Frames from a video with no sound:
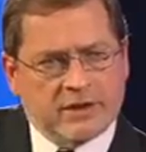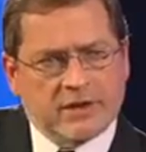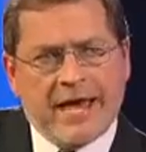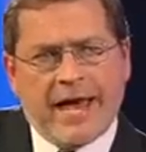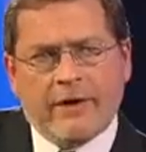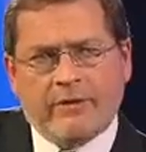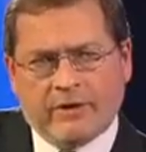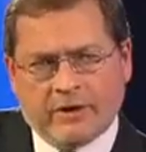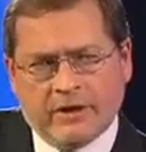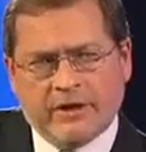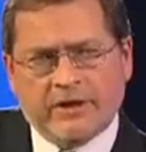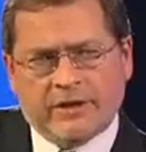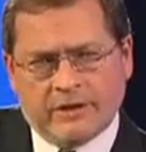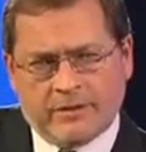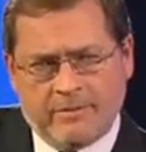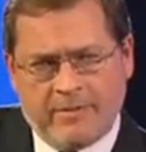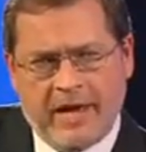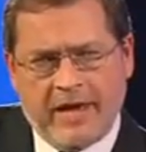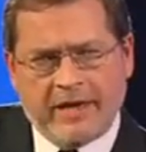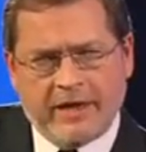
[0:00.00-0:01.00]
allow at
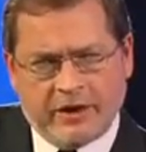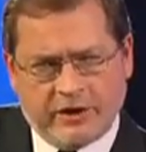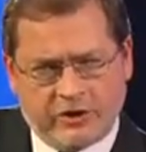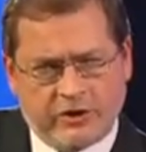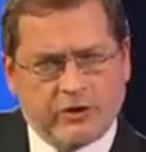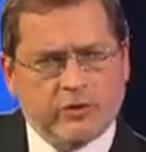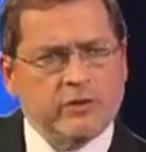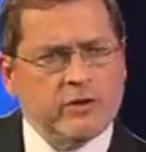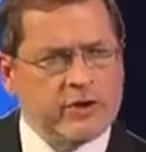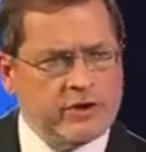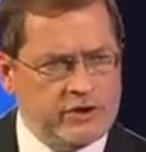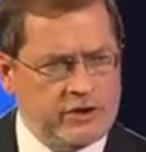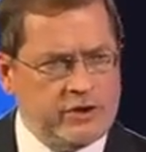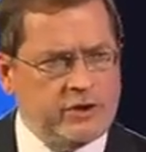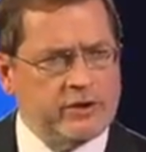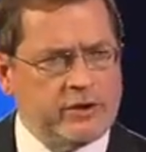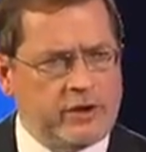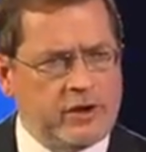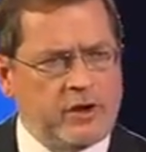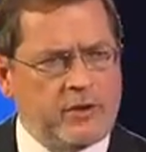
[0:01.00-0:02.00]
least may issue
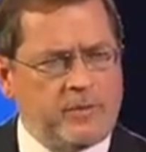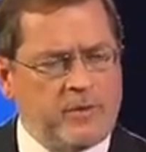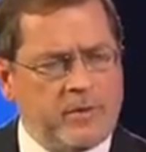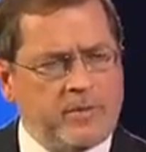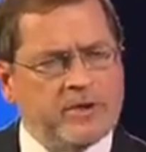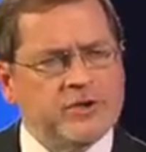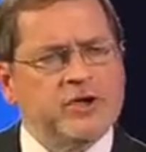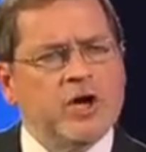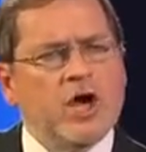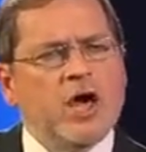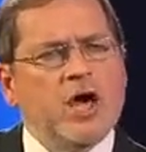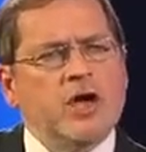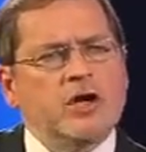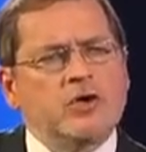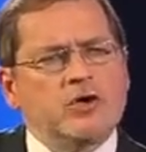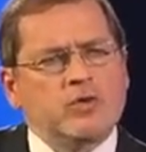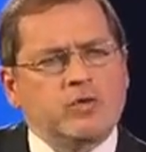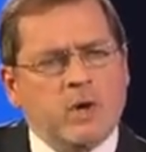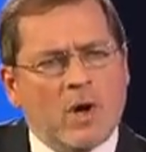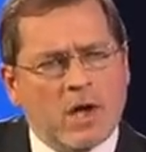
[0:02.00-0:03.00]
concealed carry permits.
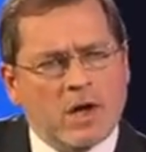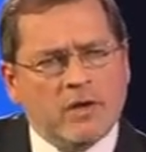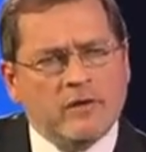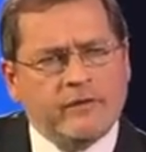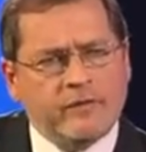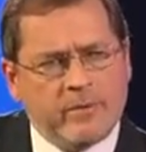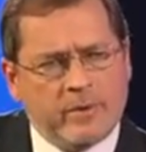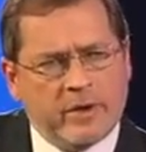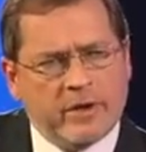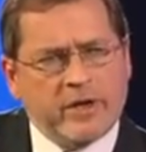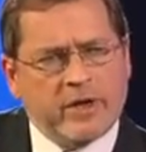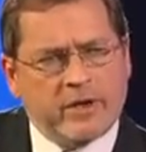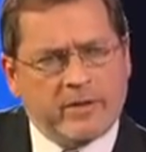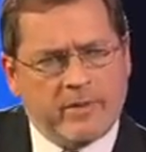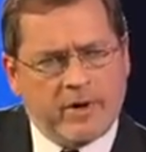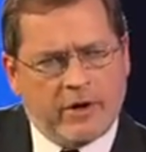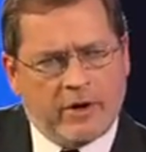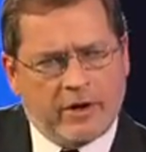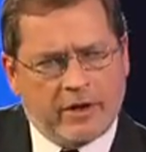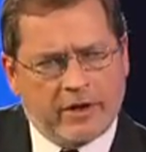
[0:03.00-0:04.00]
12 million
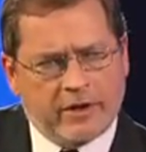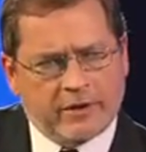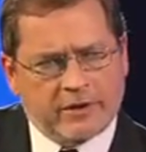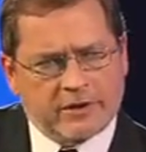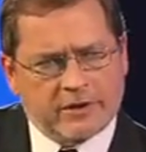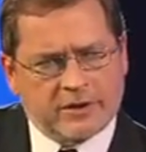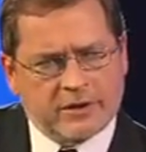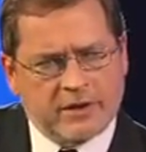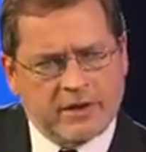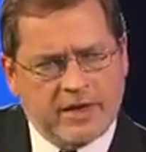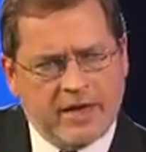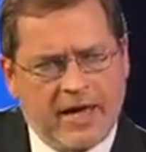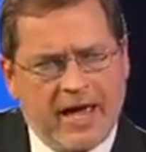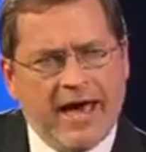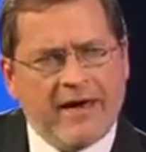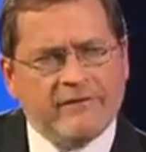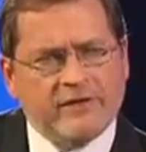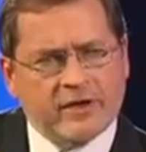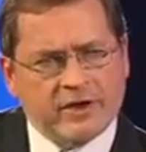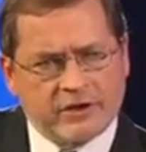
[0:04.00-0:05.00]
Americans
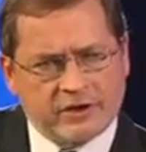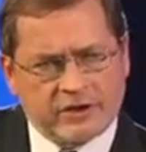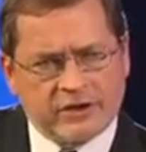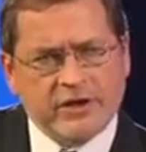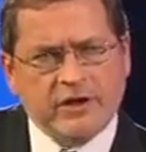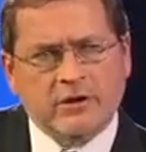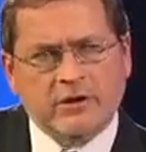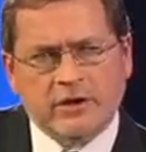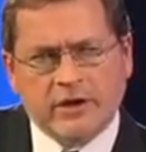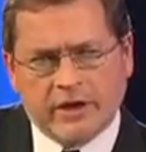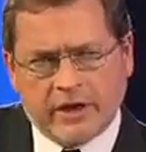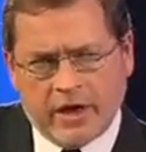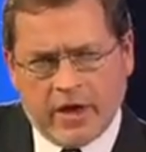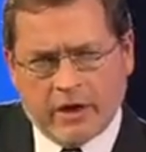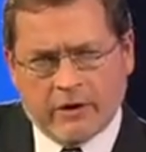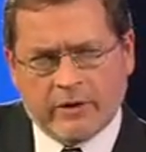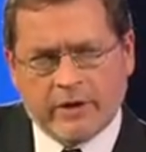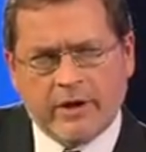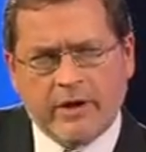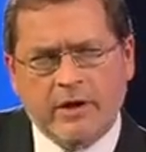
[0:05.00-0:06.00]
have a concealed
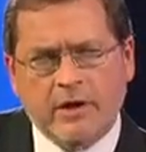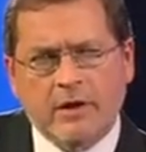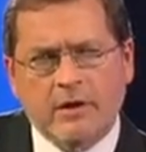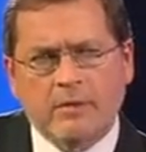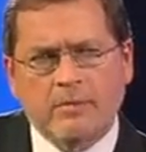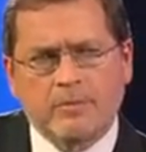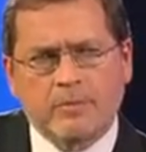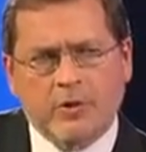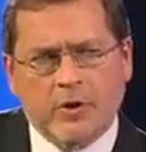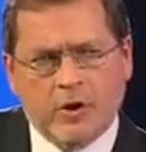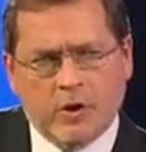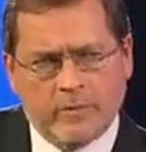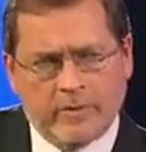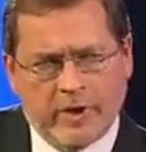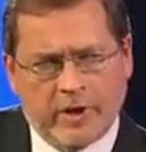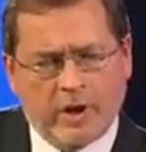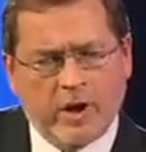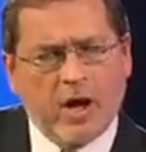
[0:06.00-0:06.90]
carry permit.